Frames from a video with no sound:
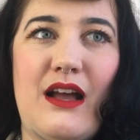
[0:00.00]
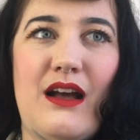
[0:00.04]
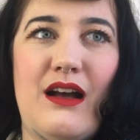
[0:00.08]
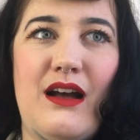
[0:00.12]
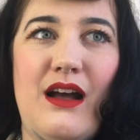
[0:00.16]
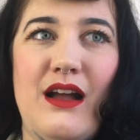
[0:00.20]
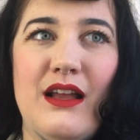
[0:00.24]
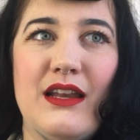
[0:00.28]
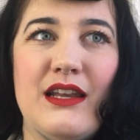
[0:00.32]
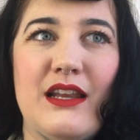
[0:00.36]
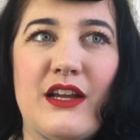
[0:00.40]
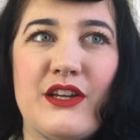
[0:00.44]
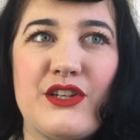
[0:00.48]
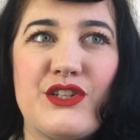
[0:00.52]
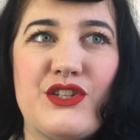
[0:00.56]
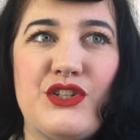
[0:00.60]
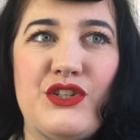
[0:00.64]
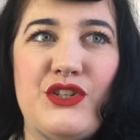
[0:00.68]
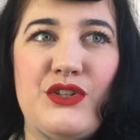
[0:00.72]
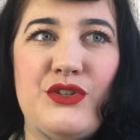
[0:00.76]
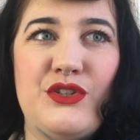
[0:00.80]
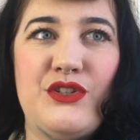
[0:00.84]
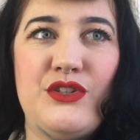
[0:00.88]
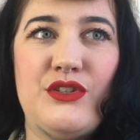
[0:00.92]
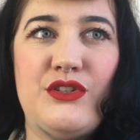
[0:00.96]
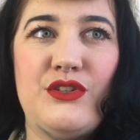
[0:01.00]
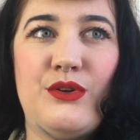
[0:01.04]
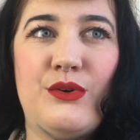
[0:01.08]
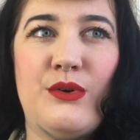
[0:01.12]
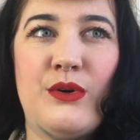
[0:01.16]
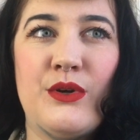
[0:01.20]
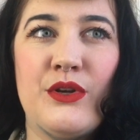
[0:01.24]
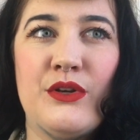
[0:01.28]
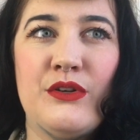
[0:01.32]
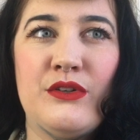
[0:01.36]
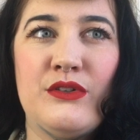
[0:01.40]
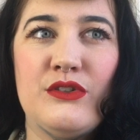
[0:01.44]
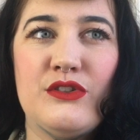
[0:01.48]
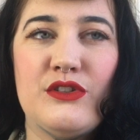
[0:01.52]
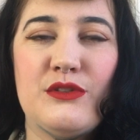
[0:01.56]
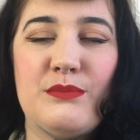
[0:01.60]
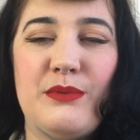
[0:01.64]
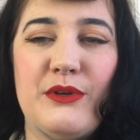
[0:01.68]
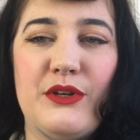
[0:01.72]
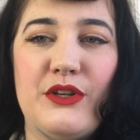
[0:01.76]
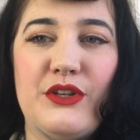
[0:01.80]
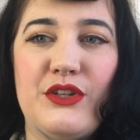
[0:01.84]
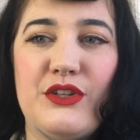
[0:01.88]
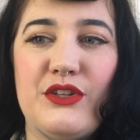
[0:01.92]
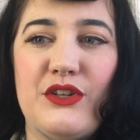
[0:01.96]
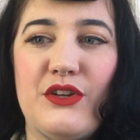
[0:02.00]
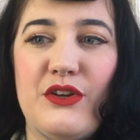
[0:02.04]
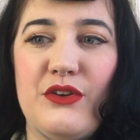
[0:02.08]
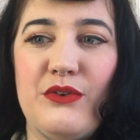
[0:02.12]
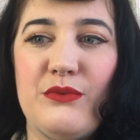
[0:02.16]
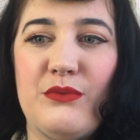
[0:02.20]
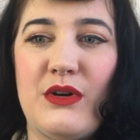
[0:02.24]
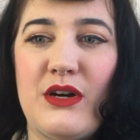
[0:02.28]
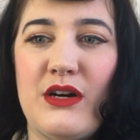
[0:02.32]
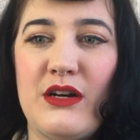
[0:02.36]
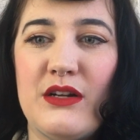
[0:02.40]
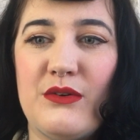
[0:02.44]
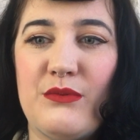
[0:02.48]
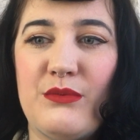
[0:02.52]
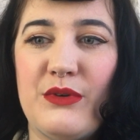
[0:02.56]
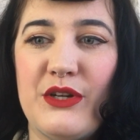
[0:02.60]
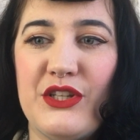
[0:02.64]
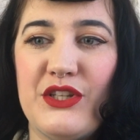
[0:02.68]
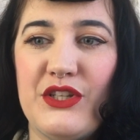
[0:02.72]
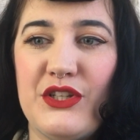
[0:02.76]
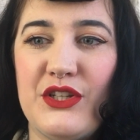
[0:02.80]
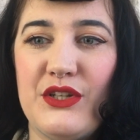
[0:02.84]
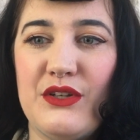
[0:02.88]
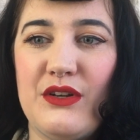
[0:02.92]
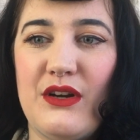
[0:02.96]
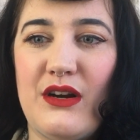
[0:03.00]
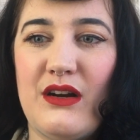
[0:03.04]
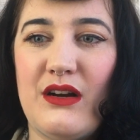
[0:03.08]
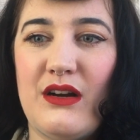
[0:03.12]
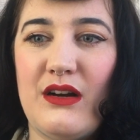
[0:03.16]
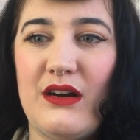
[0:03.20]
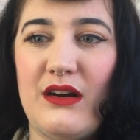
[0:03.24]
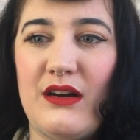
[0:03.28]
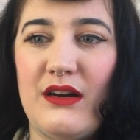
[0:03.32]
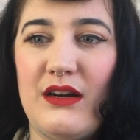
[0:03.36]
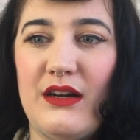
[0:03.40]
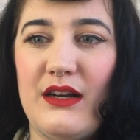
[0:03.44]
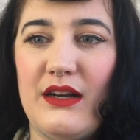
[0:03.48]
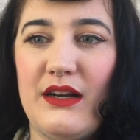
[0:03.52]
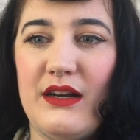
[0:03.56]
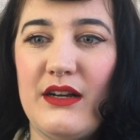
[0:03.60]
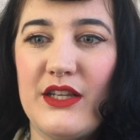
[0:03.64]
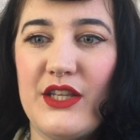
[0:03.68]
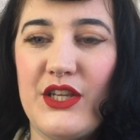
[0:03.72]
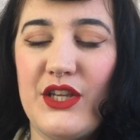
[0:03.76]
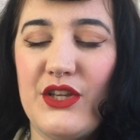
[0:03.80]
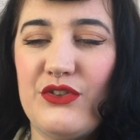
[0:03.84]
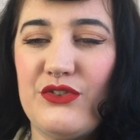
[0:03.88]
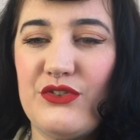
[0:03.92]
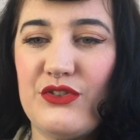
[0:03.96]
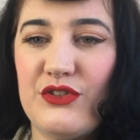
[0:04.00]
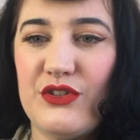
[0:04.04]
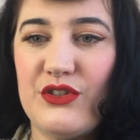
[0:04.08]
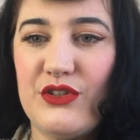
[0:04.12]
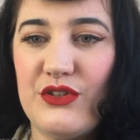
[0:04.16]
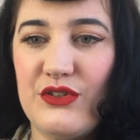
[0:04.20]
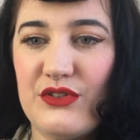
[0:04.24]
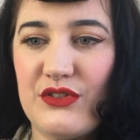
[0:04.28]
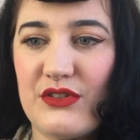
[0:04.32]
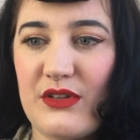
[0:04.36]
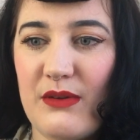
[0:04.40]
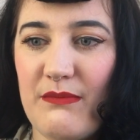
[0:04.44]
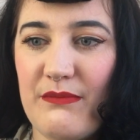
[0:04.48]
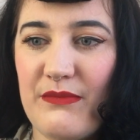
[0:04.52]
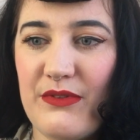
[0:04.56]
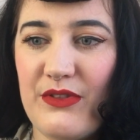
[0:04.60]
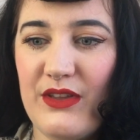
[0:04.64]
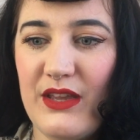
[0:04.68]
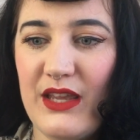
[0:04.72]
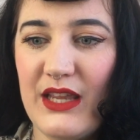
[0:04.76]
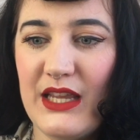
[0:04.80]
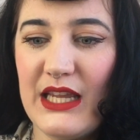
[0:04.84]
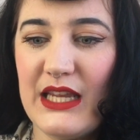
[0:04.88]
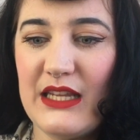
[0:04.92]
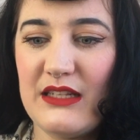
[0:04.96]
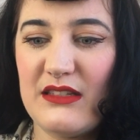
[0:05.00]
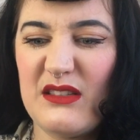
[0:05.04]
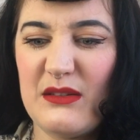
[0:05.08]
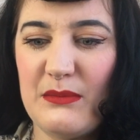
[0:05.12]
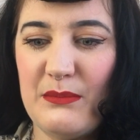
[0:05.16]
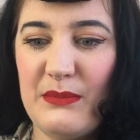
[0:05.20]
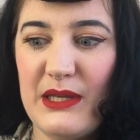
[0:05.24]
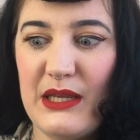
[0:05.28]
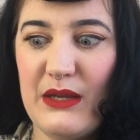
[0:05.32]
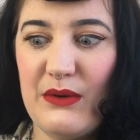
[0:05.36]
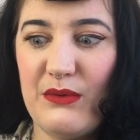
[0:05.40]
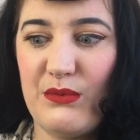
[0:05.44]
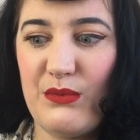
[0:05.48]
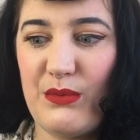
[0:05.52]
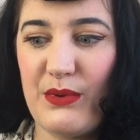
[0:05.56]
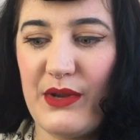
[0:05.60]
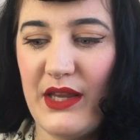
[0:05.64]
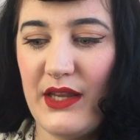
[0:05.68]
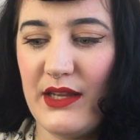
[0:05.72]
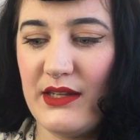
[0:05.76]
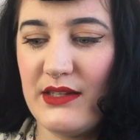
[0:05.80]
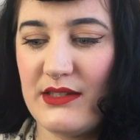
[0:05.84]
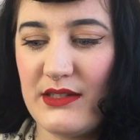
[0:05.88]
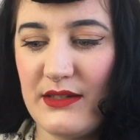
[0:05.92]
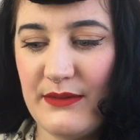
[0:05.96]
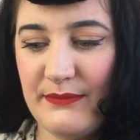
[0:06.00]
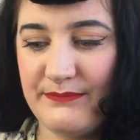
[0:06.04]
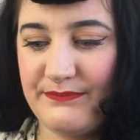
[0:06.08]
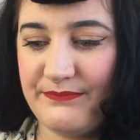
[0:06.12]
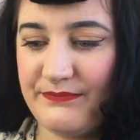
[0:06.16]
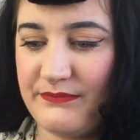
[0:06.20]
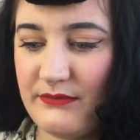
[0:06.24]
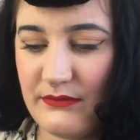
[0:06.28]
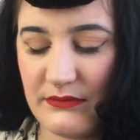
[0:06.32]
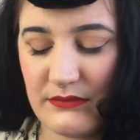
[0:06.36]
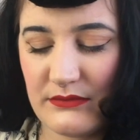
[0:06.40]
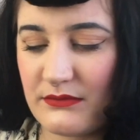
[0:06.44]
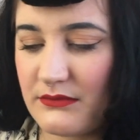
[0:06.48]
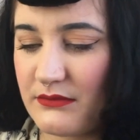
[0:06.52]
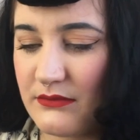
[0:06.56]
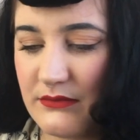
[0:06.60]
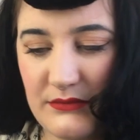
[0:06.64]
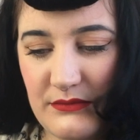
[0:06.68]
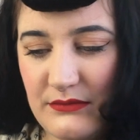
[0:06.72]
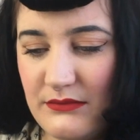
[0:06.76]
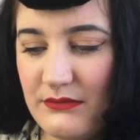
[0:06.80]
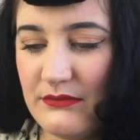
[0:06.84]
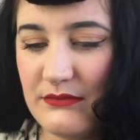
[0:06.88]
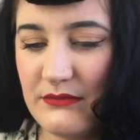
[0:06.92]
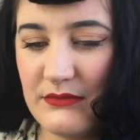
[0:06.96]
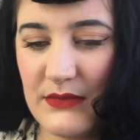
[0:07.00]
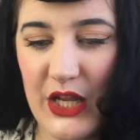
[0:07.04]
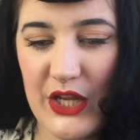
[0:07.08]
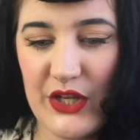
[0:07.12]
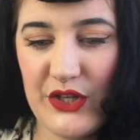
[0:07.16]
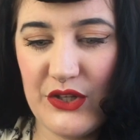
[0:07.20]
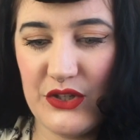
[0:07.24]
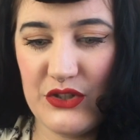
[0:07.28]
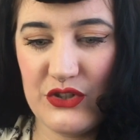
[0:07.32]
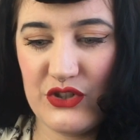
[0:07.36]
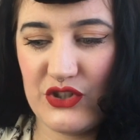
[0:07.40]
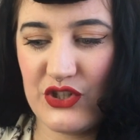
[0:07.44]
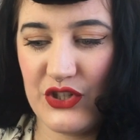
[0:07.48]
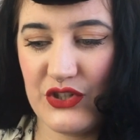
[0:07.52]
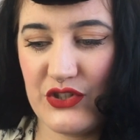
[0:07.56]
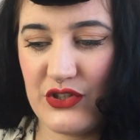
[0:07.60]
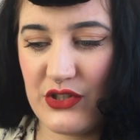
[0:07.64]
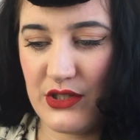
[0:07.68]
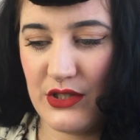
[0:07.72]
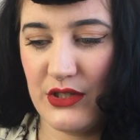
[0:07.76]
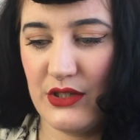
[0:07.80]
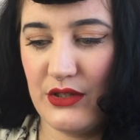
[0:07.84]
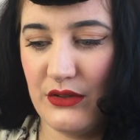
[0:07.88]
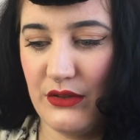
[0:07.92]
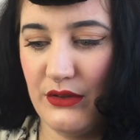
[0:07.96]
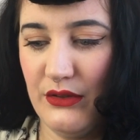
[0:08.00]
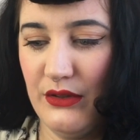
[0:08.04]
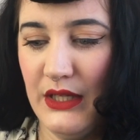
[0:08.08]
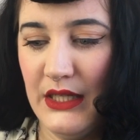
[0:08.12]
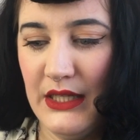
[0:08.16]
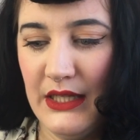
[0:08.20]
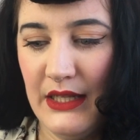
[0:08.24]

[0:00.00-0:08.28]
I like to do tutorials, but you know what, when you are used to do something, it's a bit weird just to